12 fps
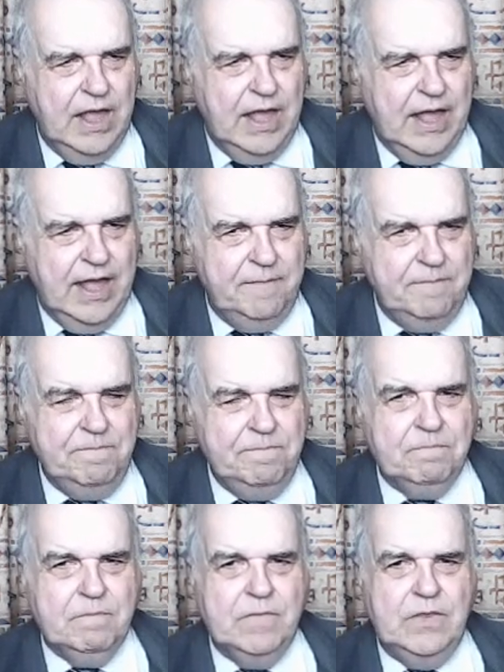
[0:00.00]

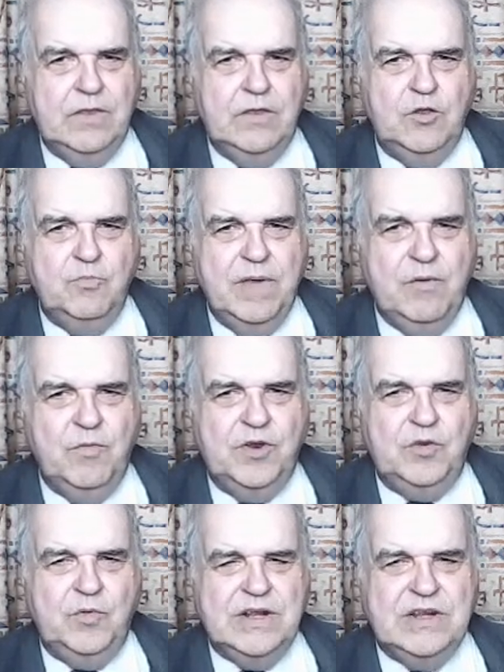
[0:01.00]
You may want
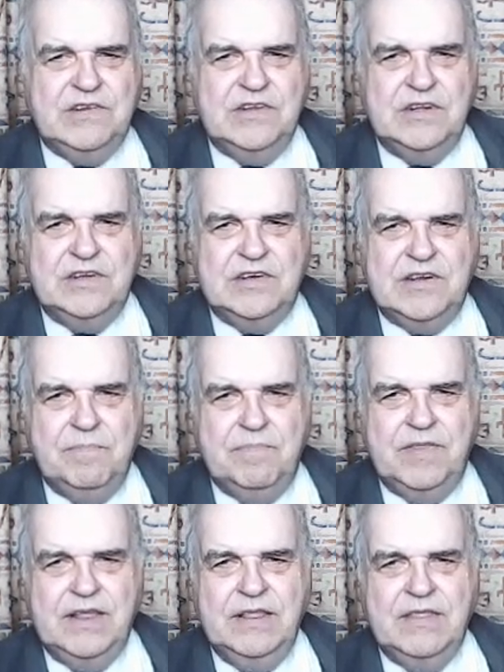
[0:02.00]
to insert
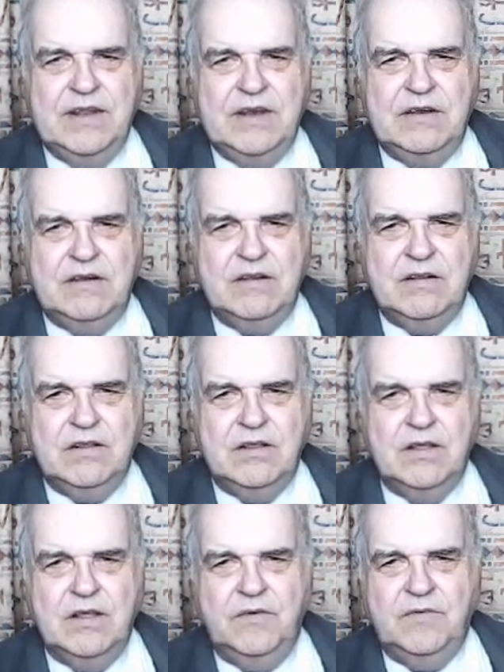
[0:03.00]
something that
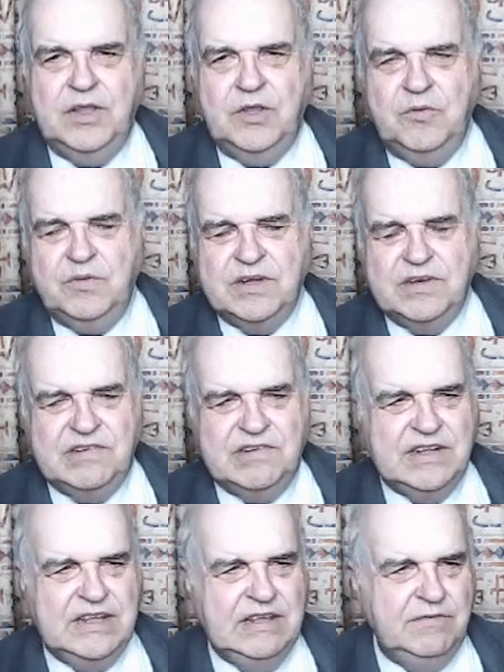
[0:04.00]
only you can
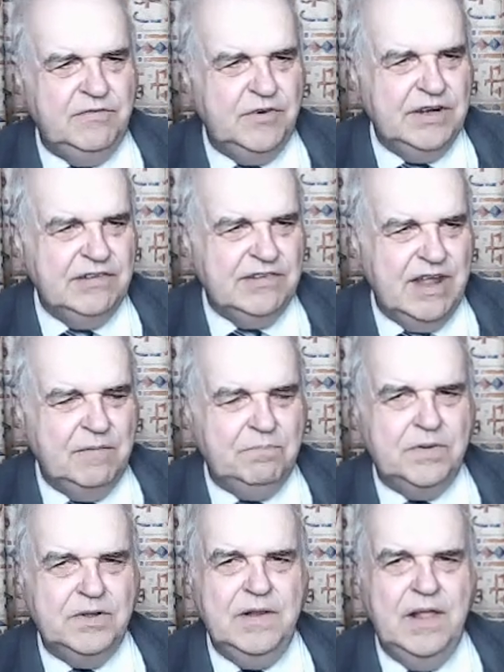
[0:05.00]
see. For
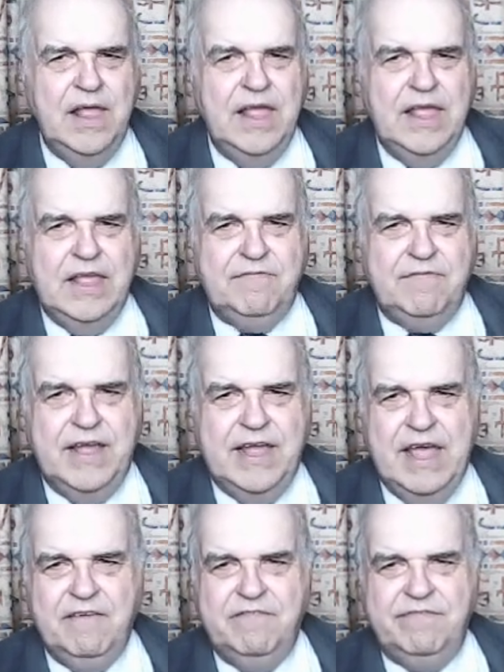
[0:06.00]
example, if I
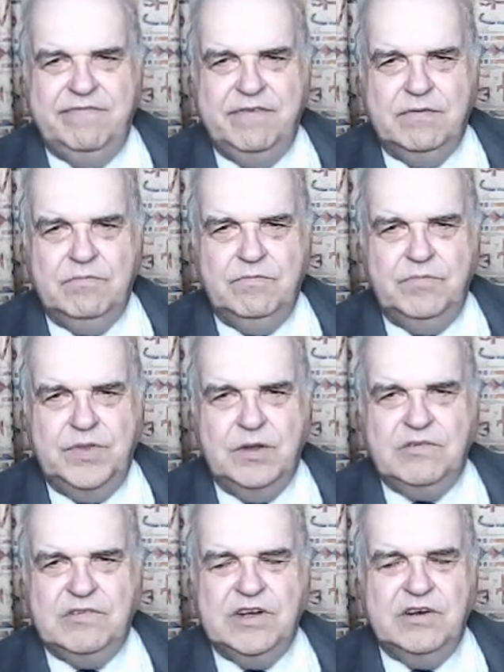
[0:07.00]
have
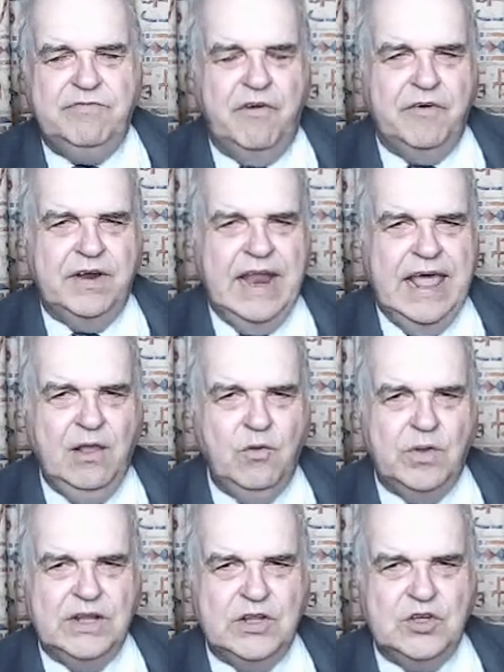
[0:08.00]
notes in a foreign
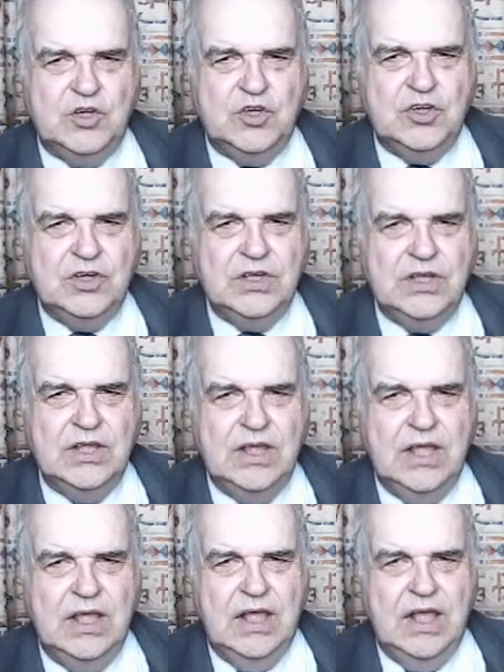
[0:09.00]
language,
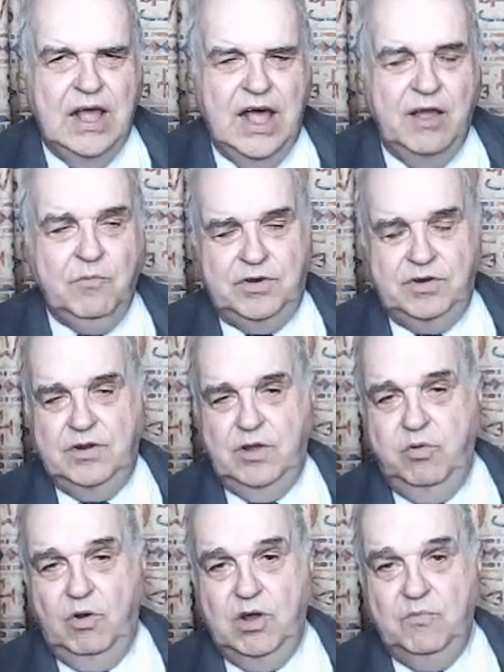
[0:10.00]
I want to know
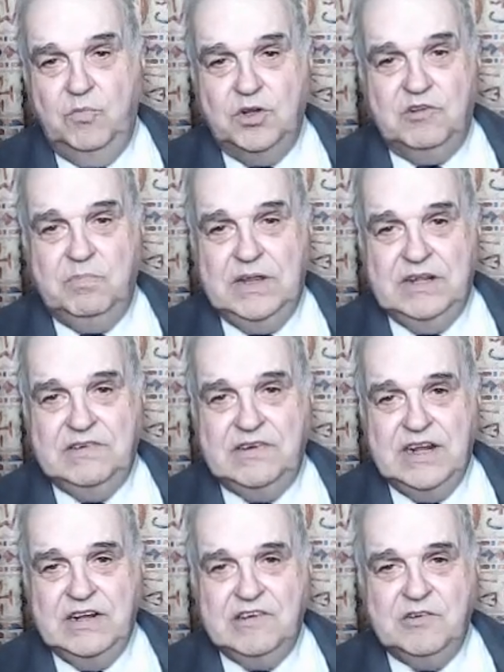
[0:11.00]
what's being
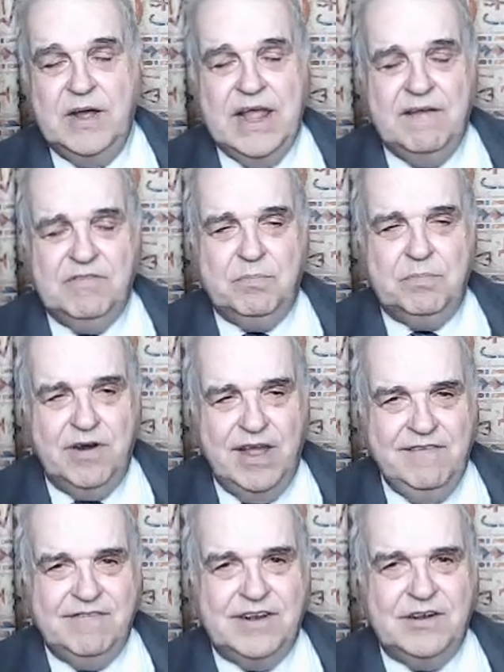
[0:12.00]
said, so I have the
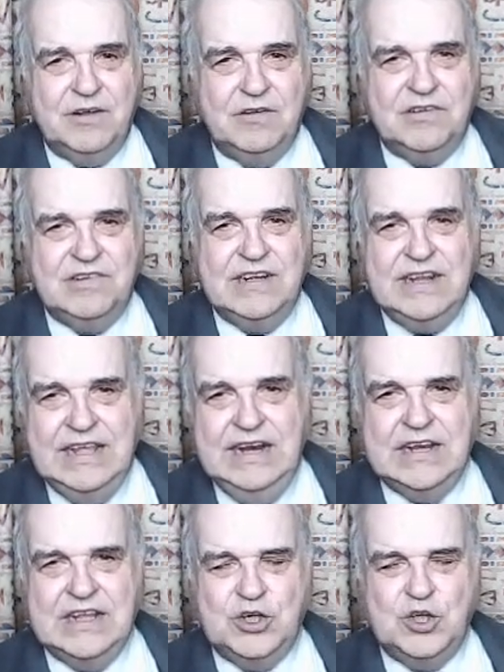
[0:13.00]
private notes in
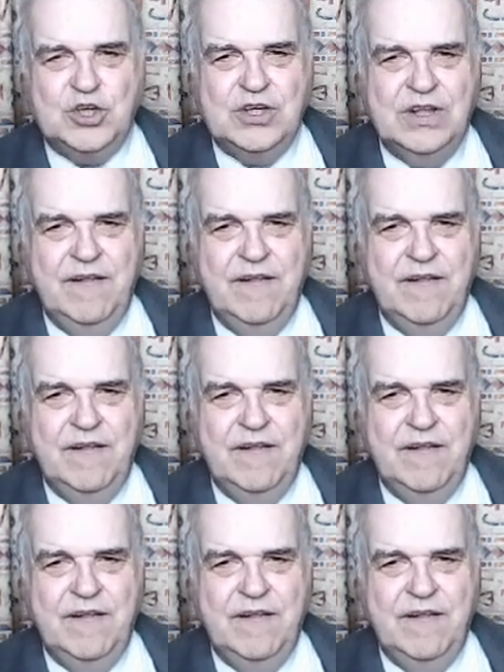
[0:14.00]
English.